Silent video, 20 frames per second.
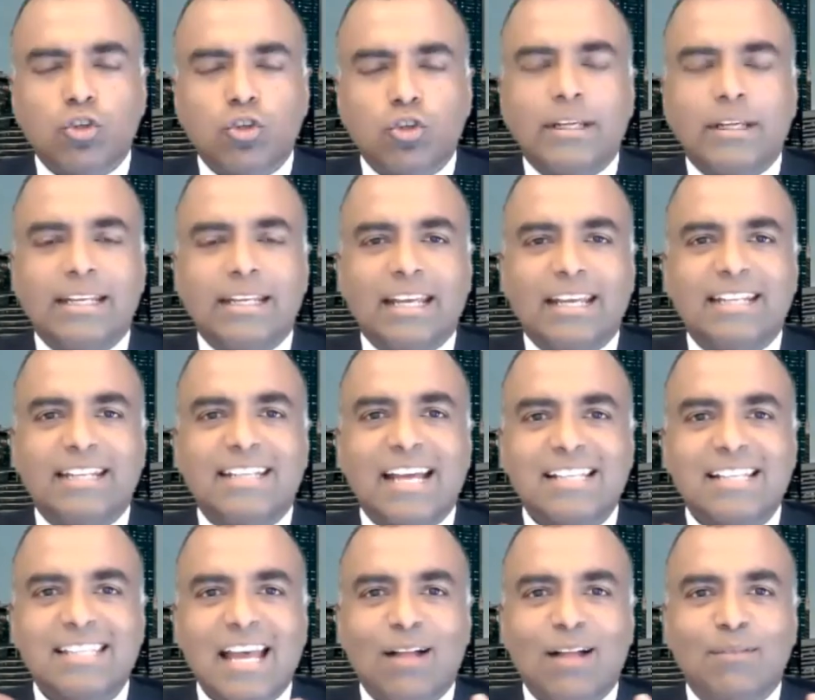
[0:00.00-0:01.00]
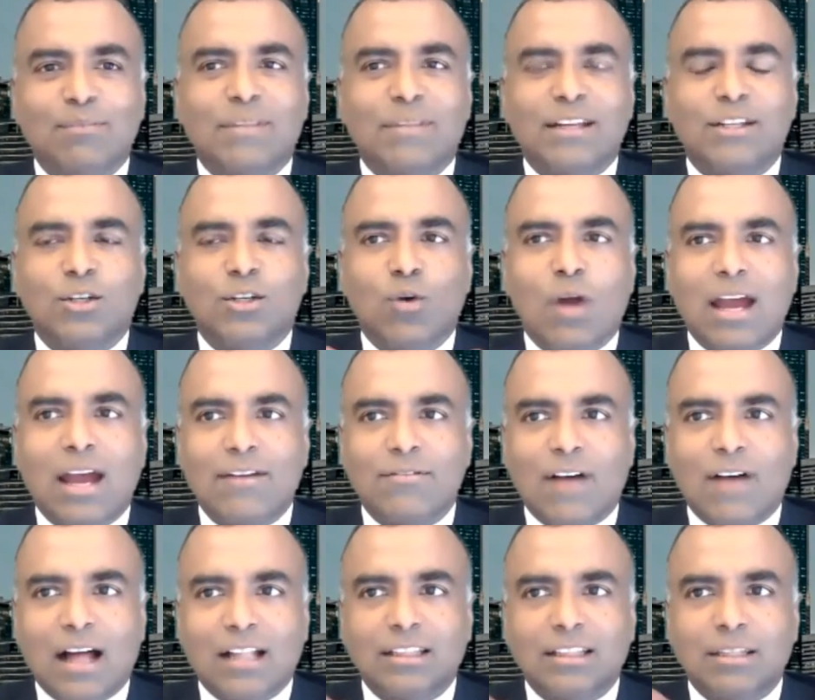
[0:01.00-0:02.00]
it does help that you have
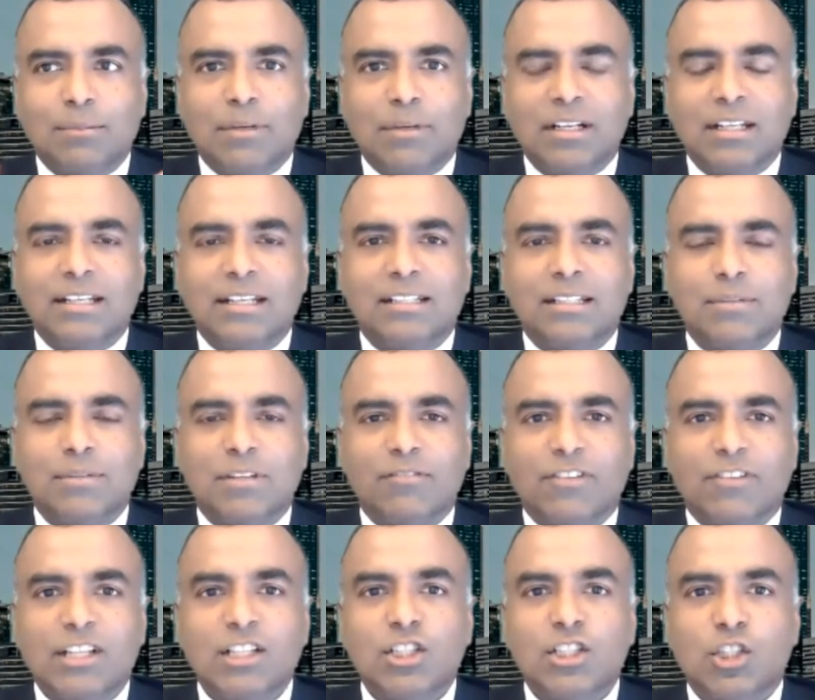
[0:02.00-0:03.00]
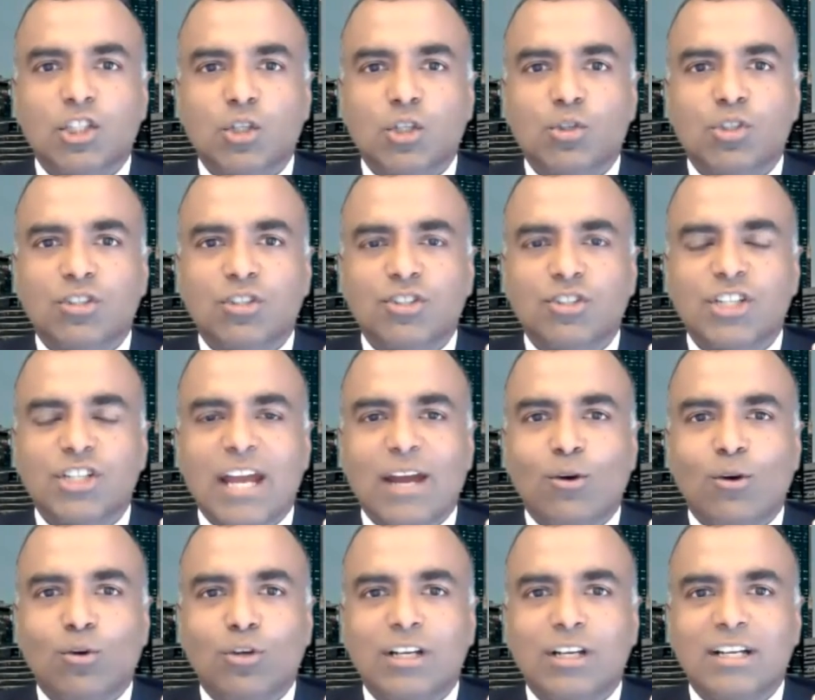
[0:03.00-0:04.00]
ultimately, in terms of institutional
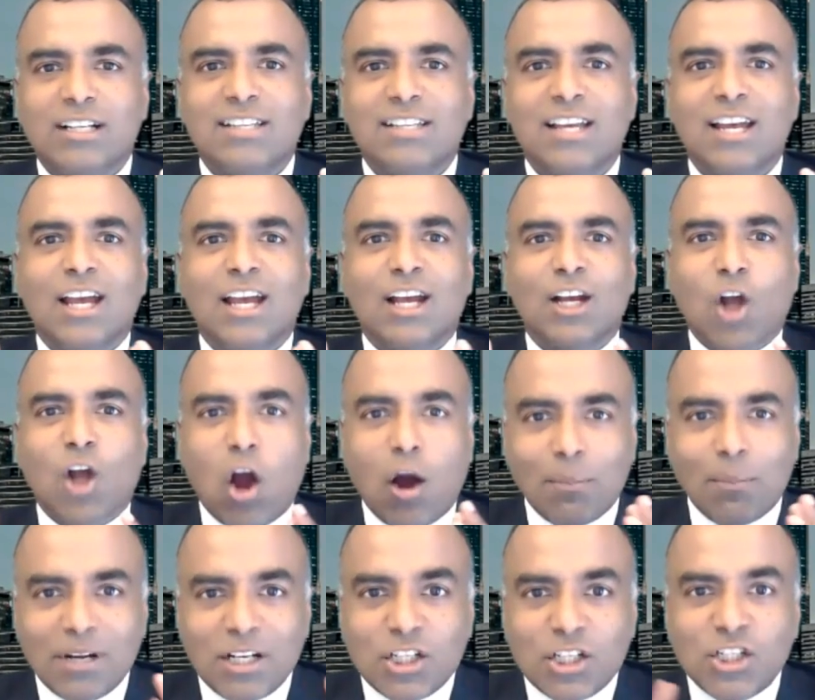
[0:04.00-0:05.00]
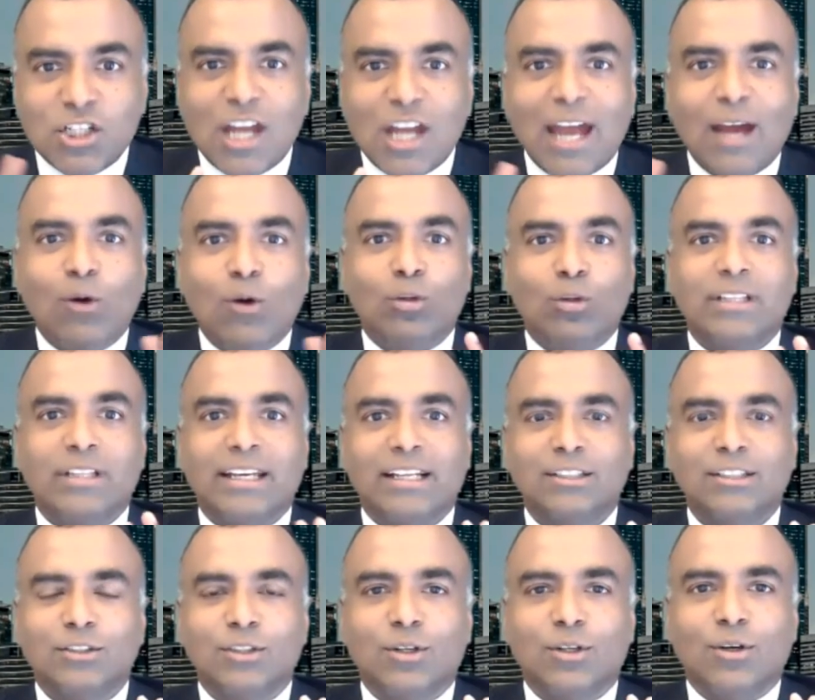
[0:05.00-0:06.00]
shareholders, common shareholding.
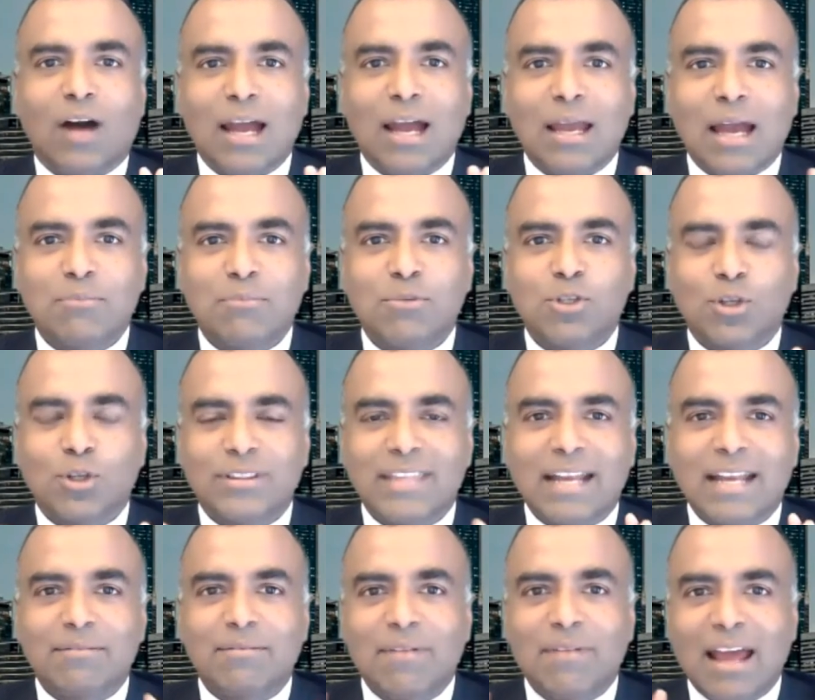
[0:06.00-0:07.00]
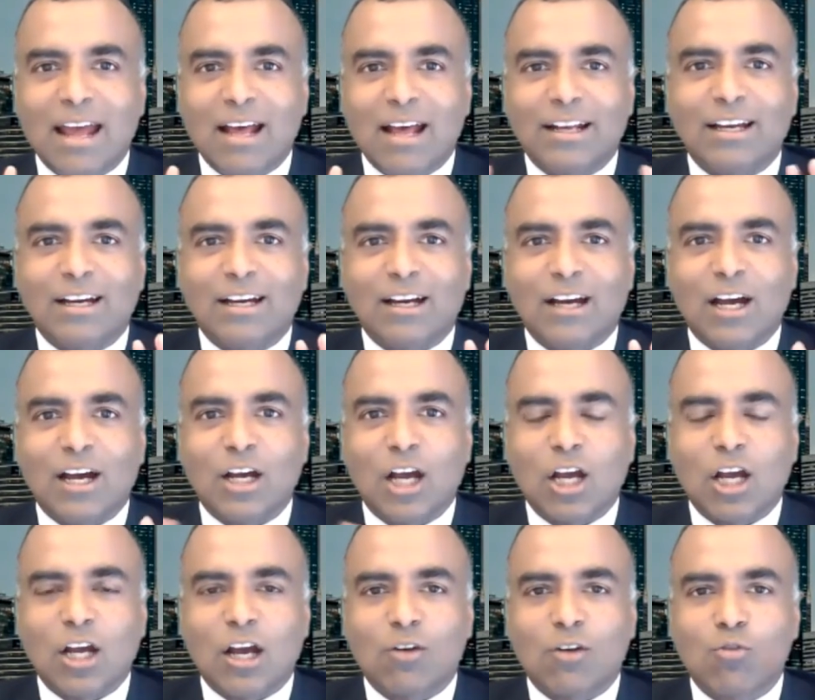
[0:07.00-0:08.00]
So I'm sure that had
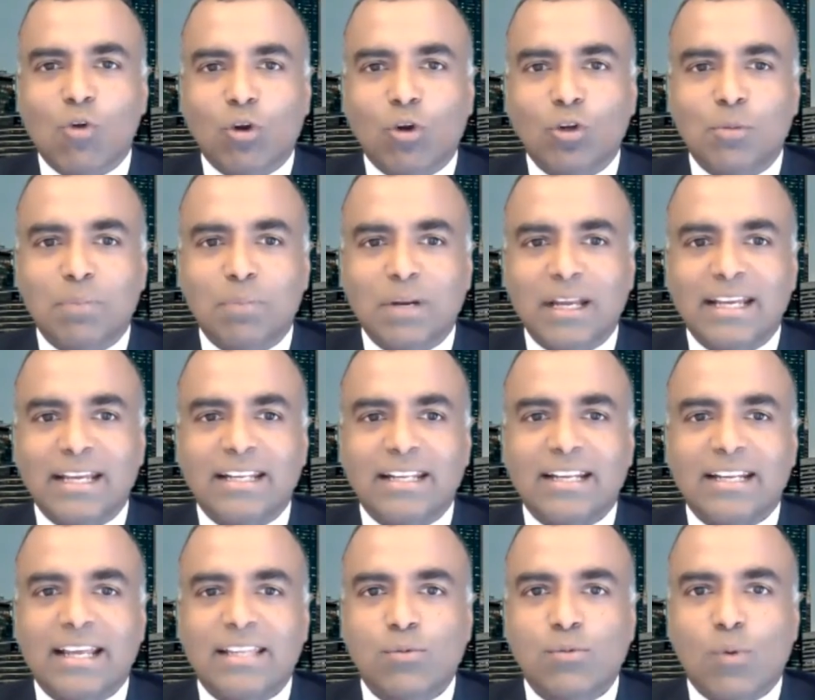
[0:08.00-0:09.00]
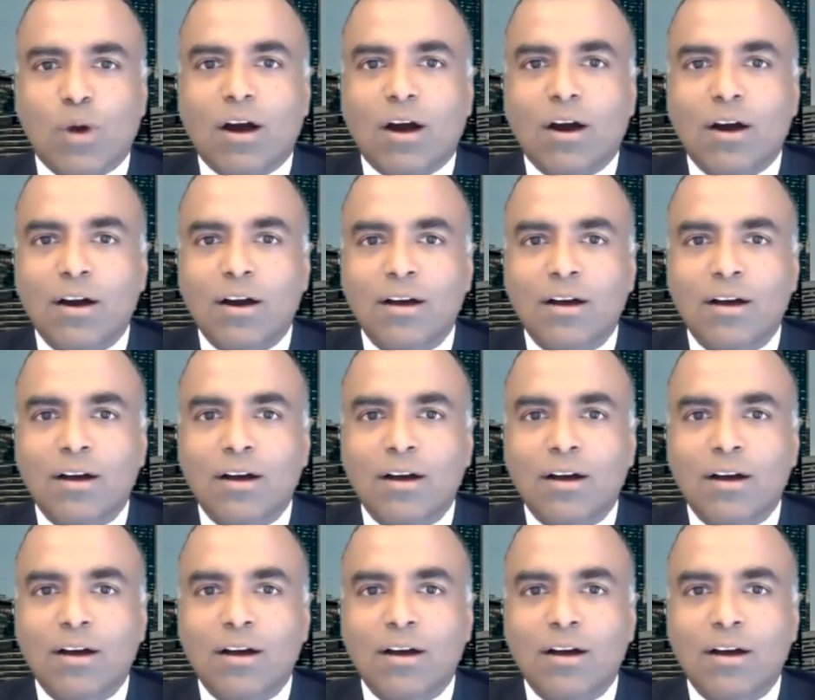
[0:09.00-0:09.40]
a role to play in it as well.